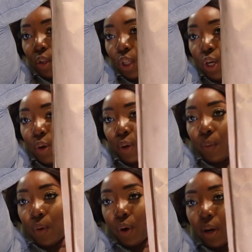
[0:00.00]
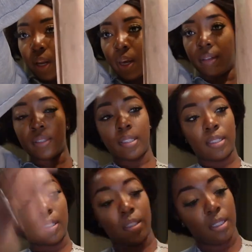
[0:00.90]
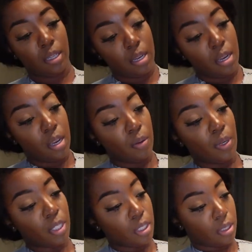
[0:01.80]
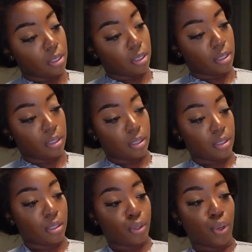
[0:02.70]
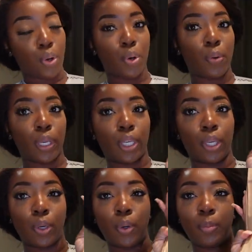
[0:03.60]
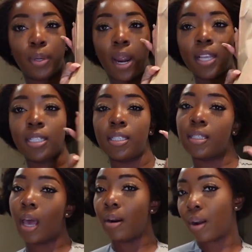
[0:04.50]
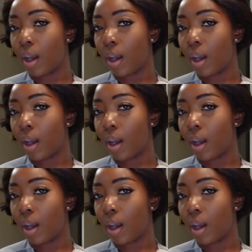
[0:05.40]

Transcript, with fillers: logo on it, which is cool and cute, but I don't know.